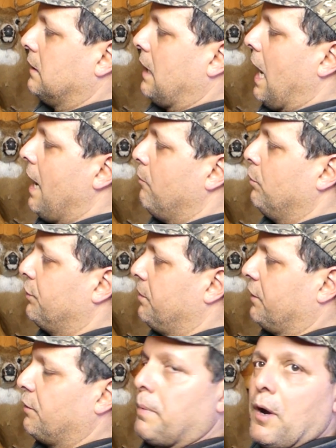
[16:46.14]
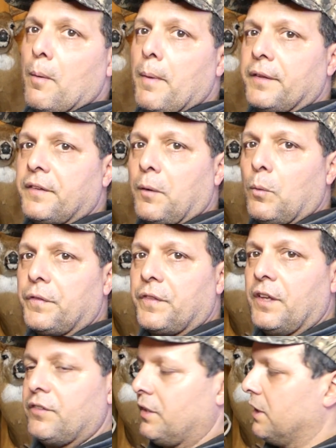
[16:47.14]
I was experimenting with
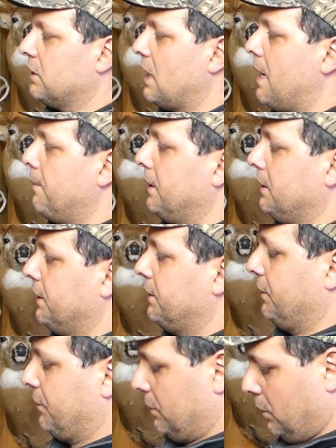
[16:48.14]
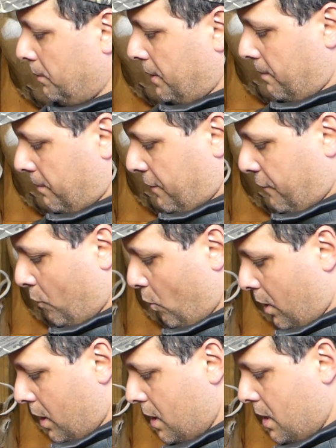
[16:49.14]
this and climbing like this a little bit
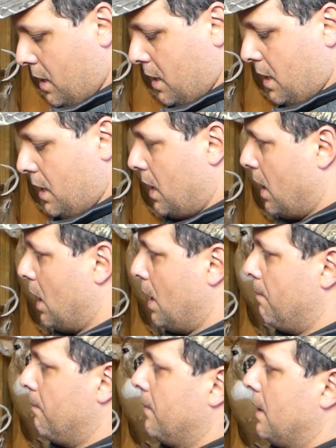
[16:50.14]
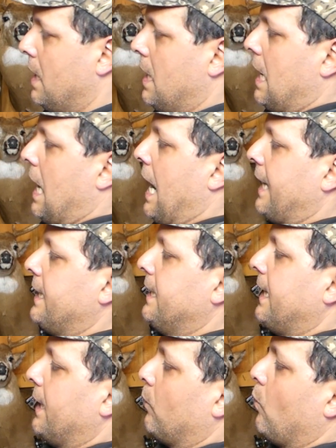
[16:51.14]
before. I can
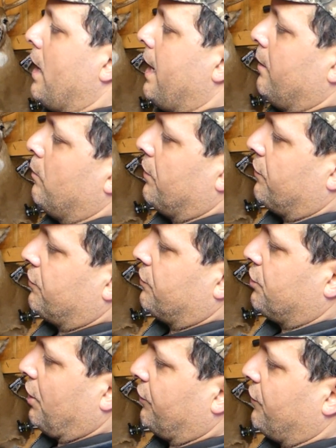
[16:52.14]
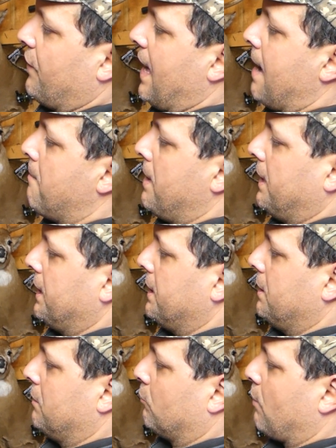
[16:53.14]
get away with just that
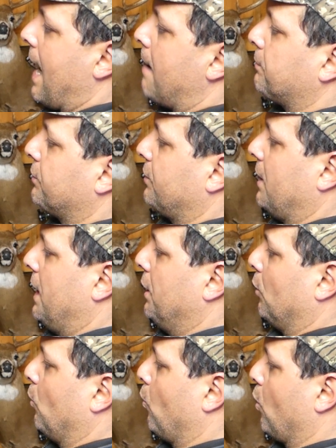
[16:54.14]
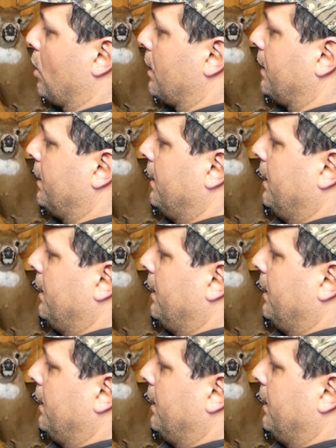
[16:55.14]
many wraps and it'll work.